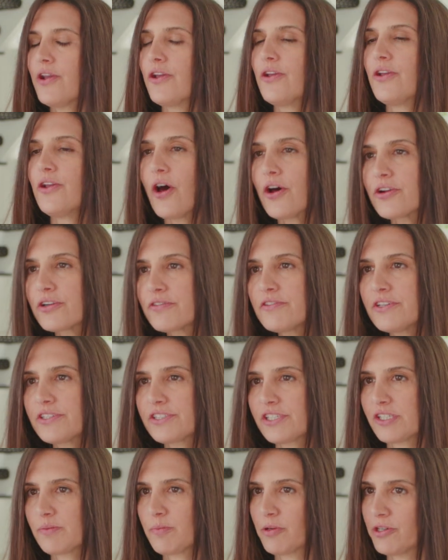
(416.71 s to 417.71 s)
None of
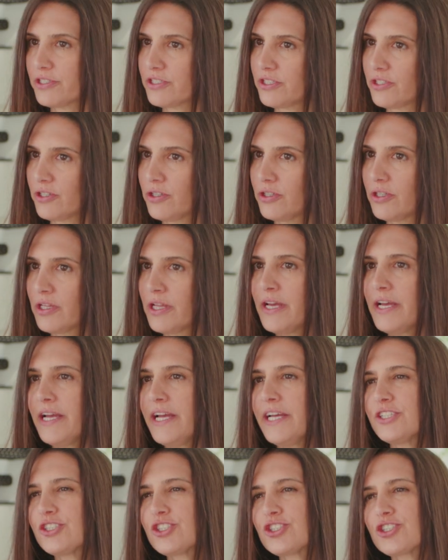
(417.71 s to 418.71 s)
this is personal.
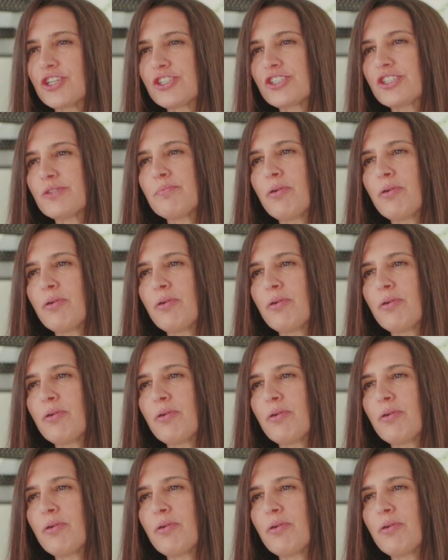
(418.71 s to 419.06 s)
It's just